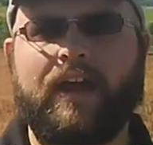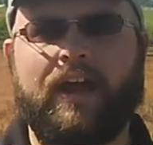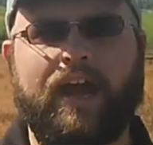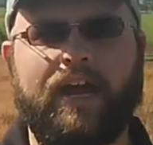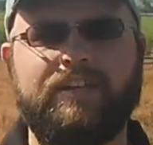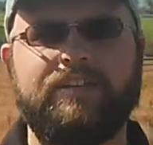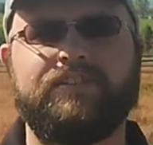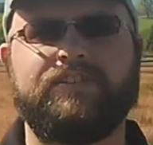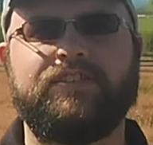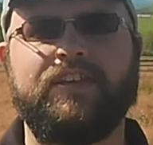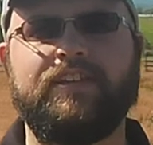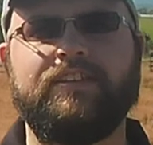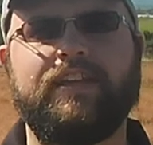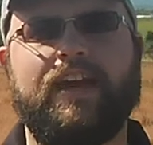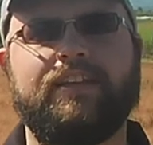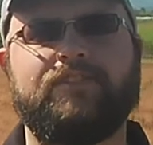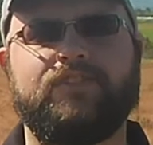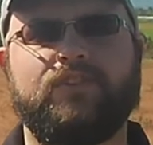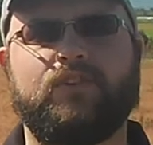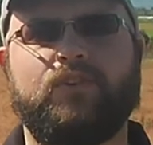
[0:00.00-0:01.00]
I just think
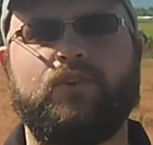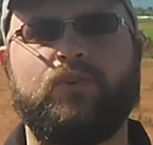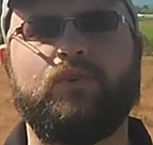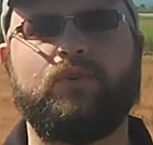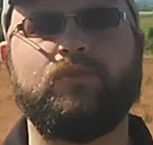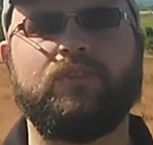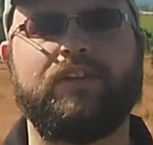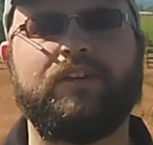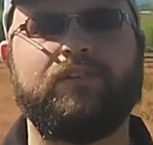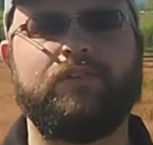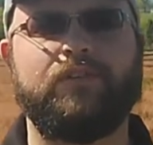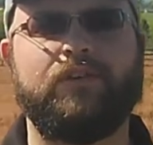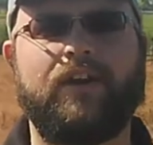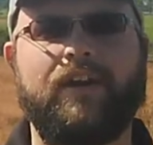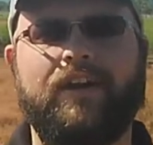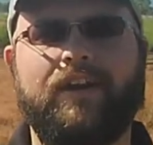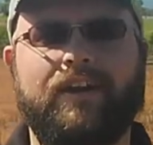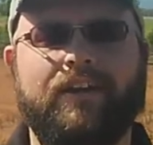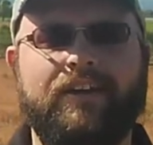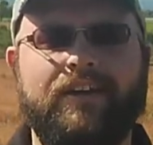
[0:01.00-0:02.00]
that's a cool little
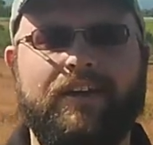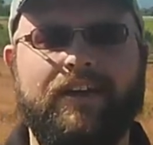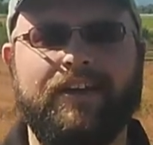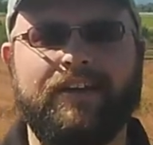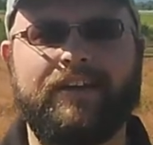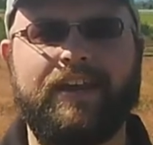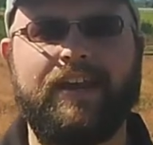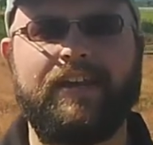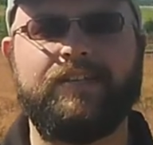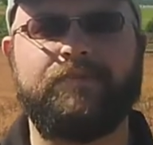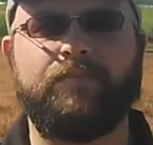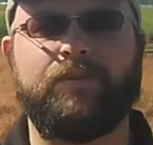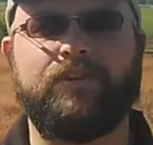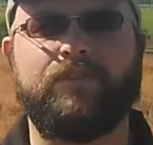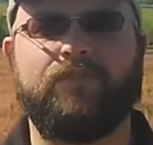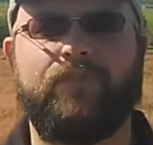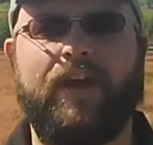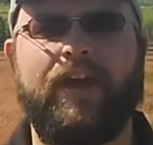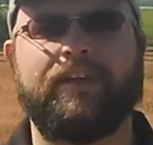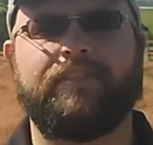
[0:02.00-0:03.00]
uh,
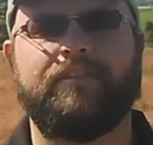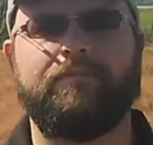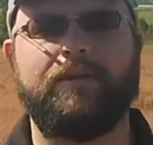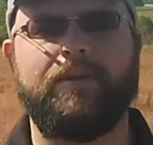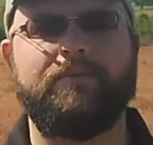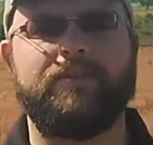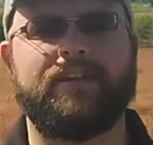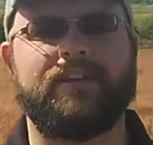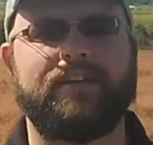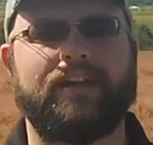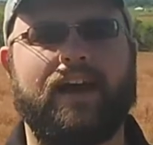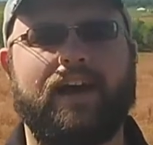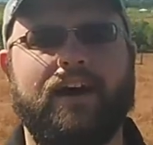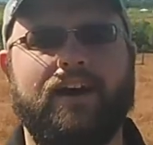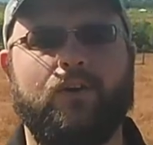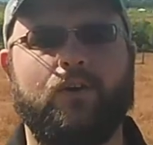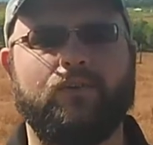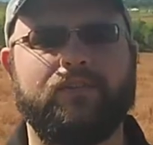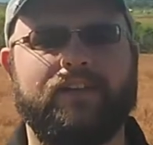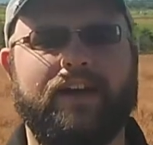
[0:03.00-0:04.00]
Gettysburg fact that maybe not
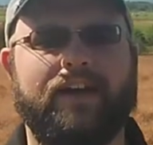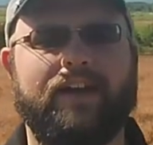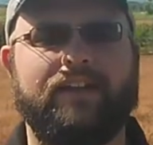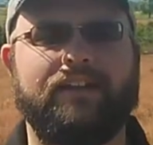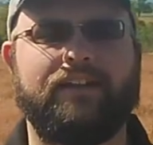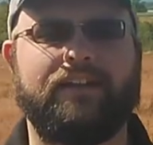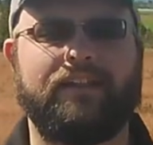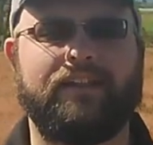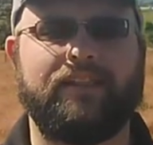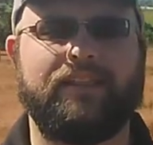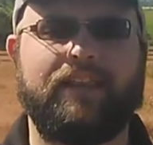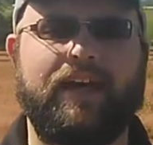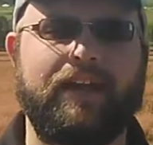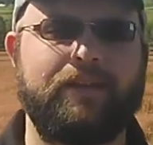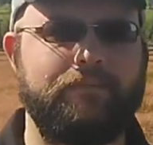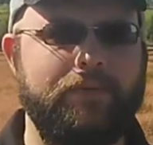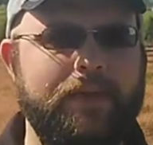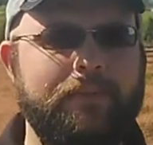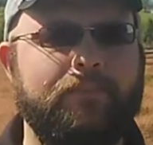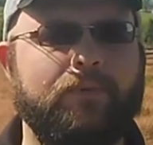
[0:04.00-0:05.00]
a whole not a lot
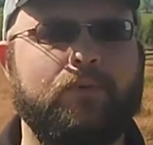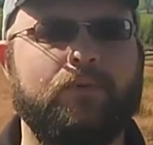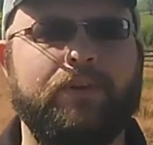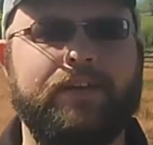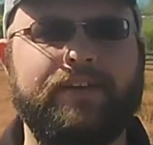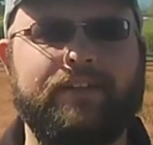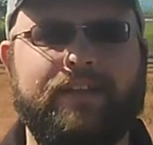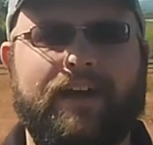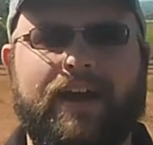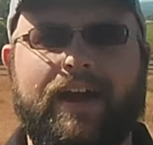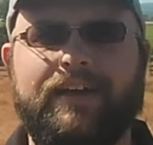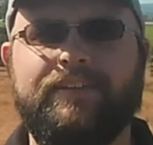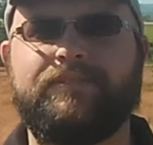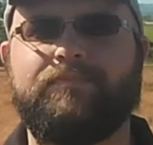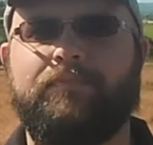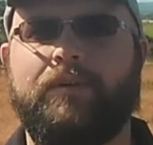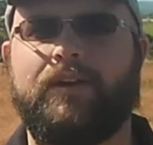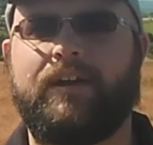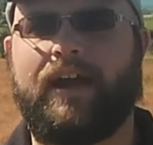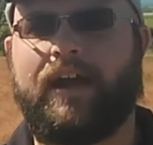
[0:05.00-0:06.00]
of people realize,
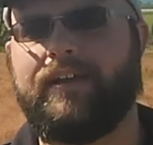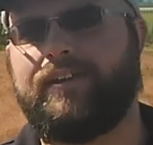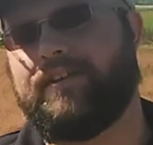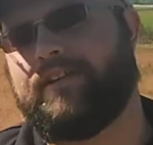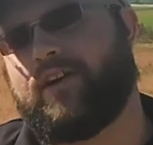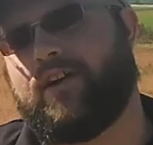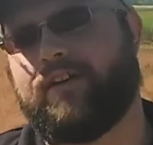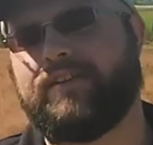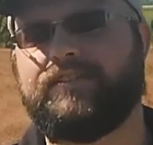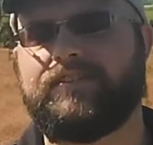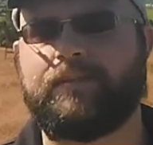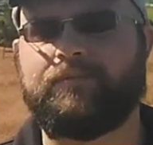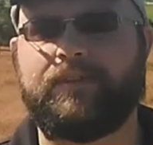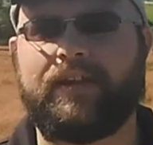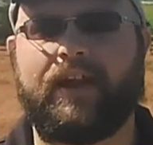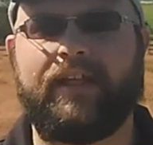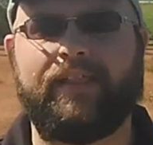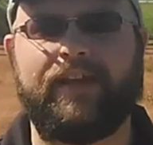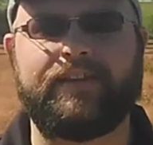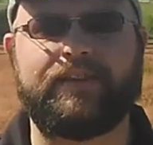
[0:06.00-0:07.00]
but uh, you know, it's something
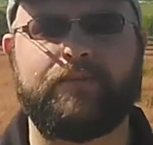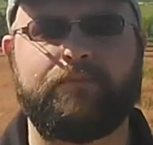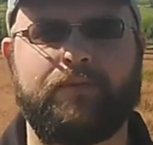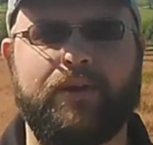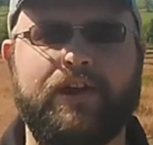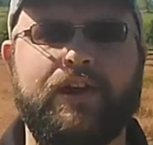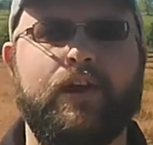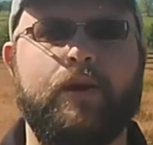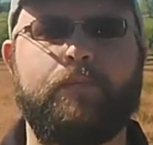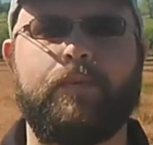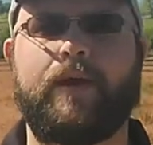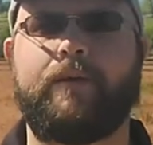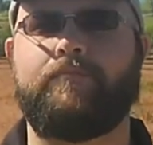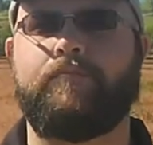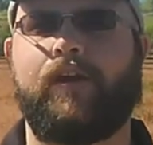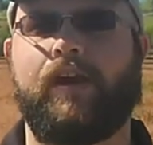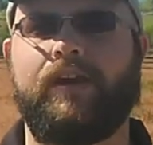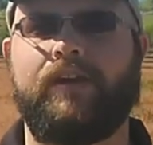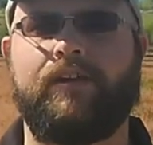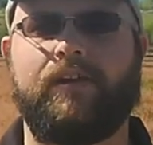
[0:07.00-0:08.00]
I like to bring up. I
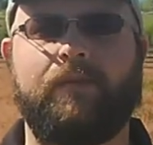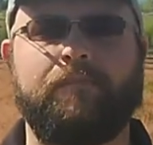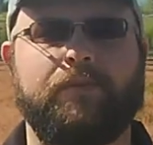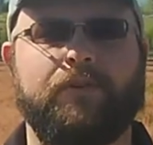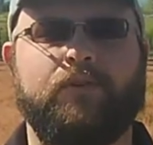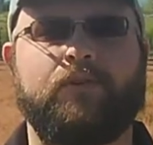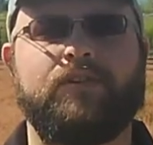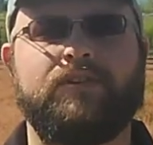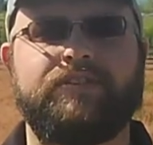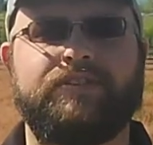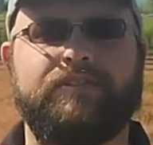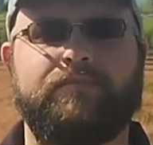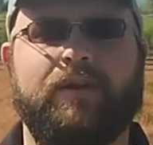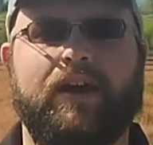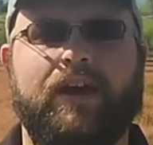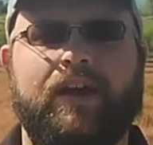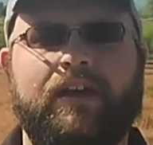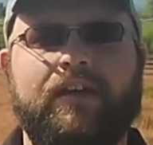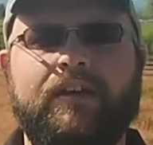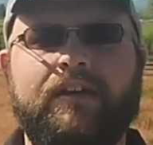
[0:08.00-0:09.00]
brought it up, of course, in
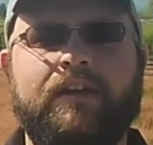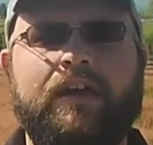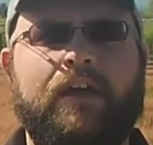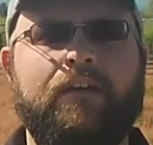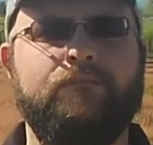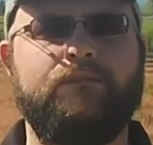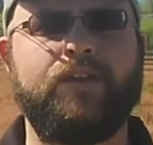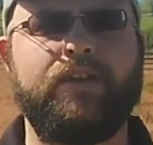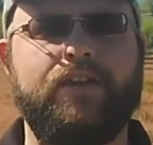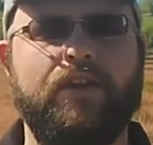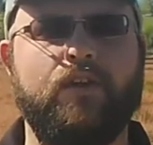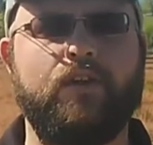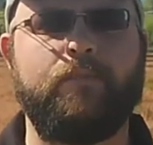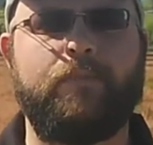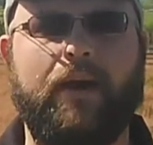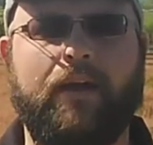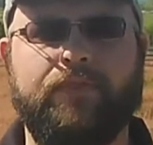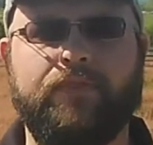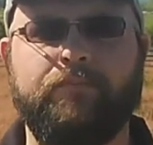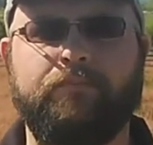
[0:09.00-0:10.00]
my video
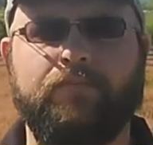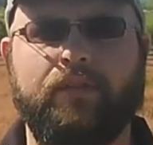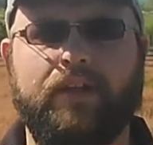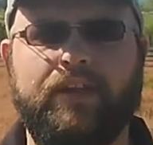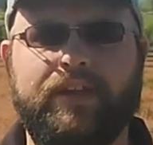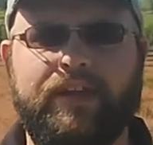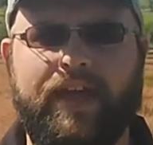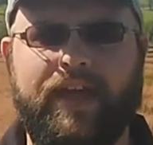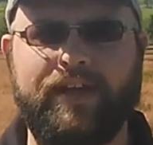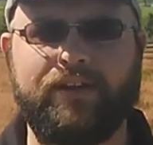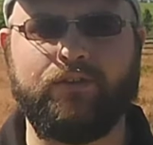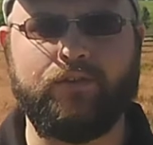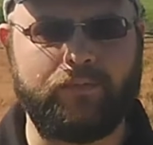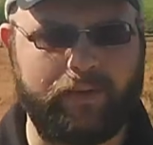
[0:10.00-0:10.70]
about the bloody angle,